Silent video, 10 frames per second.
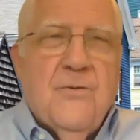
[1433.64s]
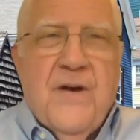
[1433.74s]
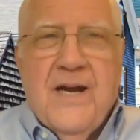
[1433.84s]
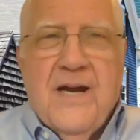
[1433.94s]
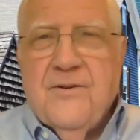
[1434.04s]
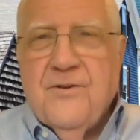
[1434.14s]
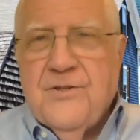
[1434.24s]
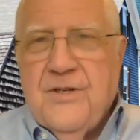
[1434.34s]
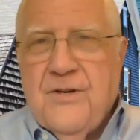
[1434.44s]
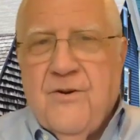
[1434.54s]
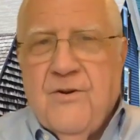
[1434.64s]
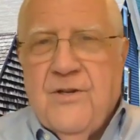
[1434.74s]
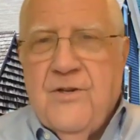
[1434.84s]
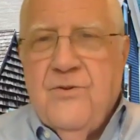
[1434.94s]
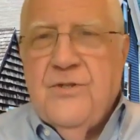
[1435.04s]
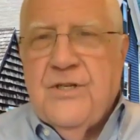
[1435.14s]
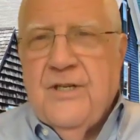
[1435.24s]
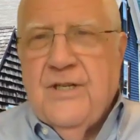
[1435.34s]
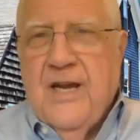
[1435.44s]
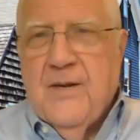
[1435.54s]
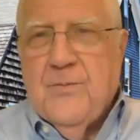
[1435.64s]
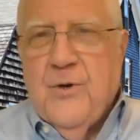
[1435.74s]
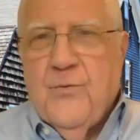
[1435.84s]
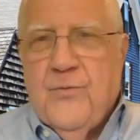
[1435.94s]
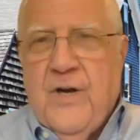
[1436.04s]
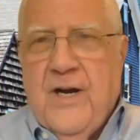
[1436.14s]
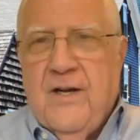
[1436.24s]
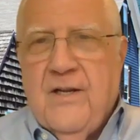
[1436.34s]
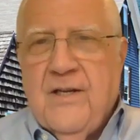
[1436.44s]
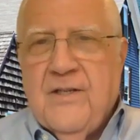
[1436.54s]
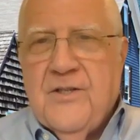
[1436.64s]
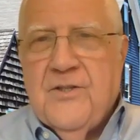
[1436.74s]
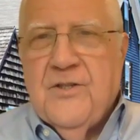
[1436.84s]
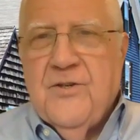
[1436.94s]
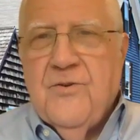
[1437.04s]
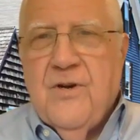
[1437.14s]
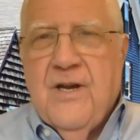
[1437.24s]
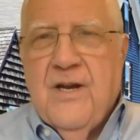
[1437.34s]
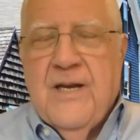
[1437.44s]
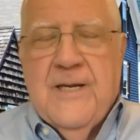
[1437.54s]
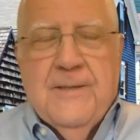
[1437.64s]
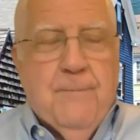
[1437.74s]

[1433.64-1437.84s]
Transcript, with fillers: factors that are used in that profile and to do a,